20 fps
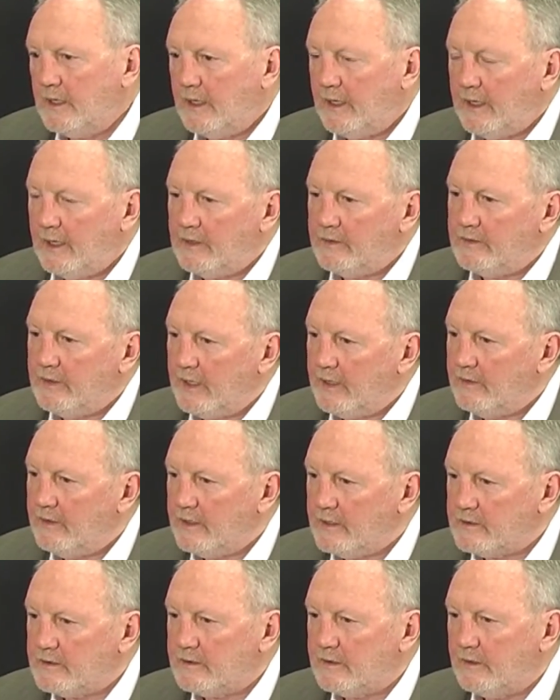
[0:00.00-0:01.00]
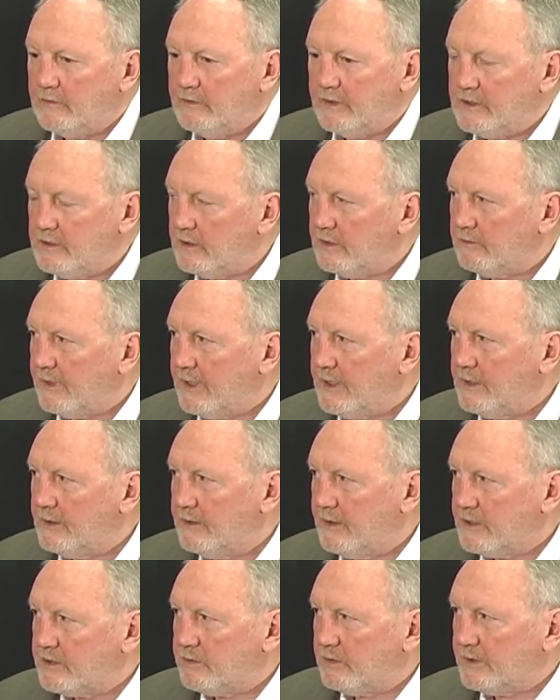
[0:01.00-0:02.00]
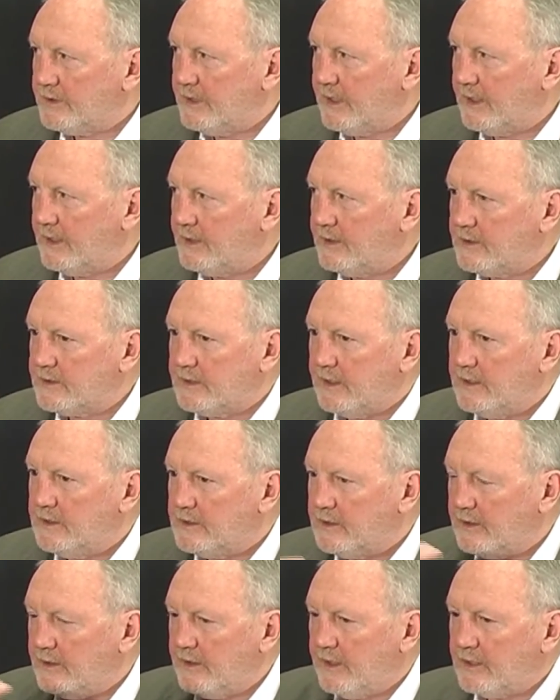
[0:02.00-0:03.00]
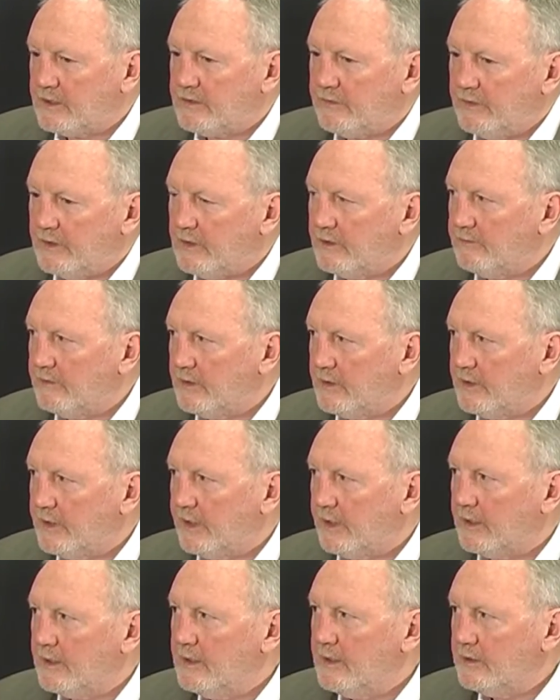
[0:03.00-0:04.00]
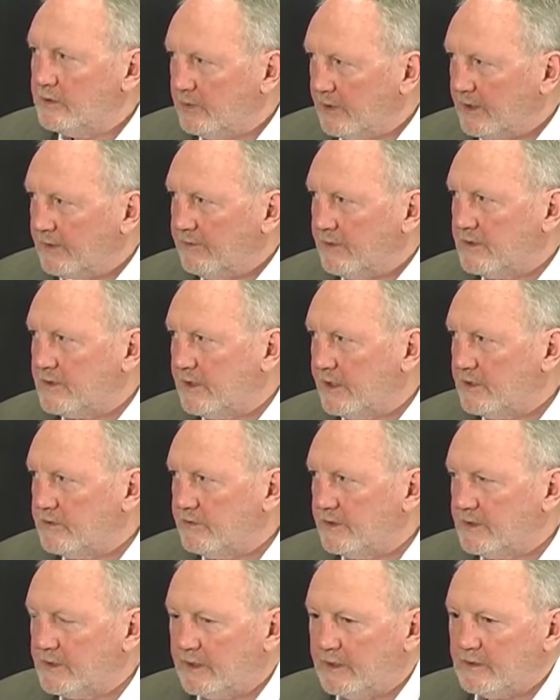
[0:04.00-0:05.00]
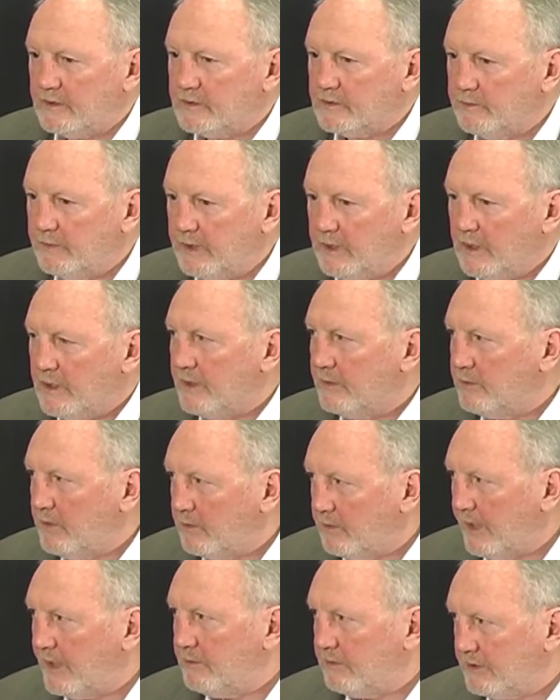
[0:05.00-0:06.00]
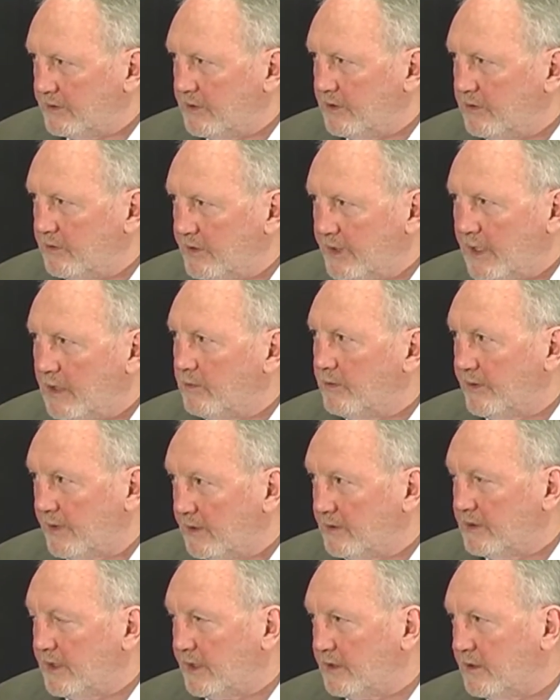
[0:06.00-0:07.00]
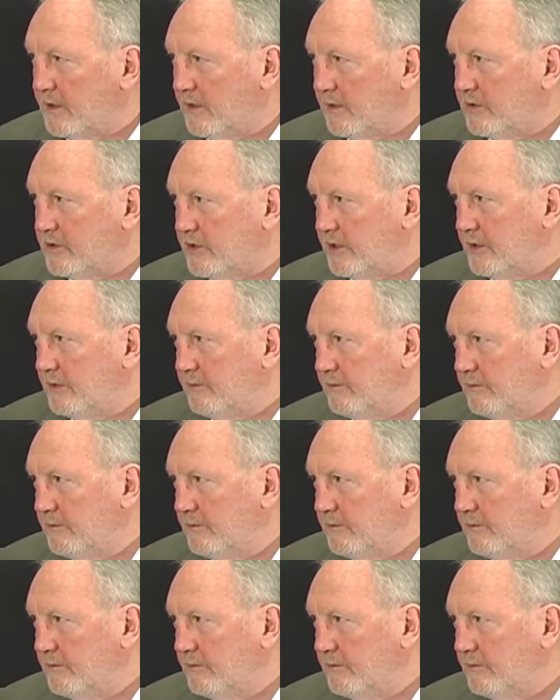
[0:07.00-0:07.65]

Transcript: And this, if we do it right, this will take us into the next sphere of learning, 21st century skills beyond what we're able to do now without technology.